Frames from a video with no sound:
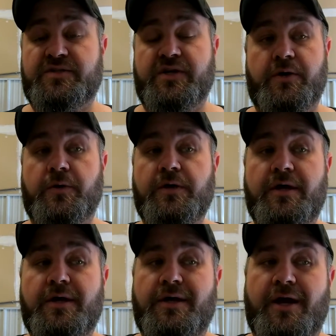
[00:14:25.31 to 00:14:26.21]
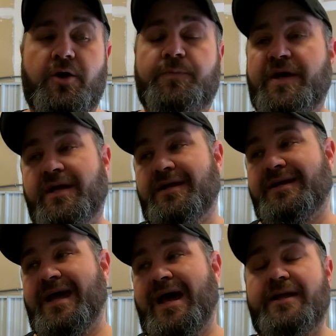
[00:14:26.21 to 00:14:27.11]
So I hope that
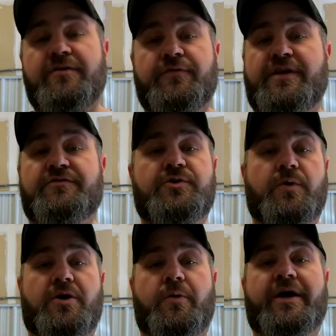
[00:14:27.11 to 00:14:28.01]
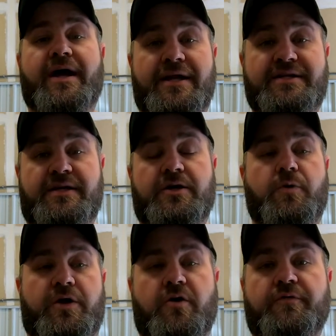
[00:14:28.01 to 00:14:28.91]
kind of gives you a quick idea, a
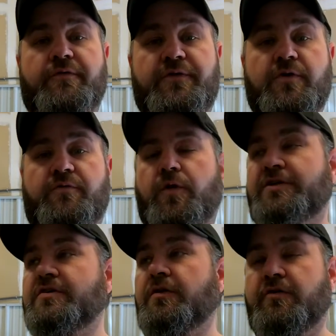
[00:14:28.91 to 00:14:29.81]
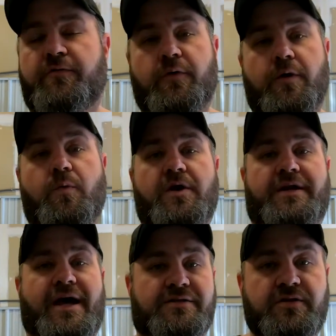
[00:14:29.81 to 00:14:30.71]
quick overview of what to look for,
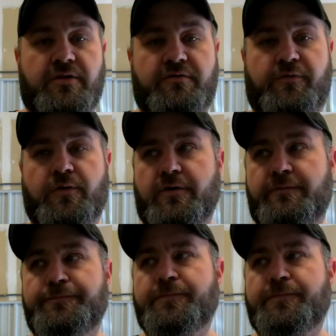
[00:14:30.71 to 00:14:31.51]
what not to look for,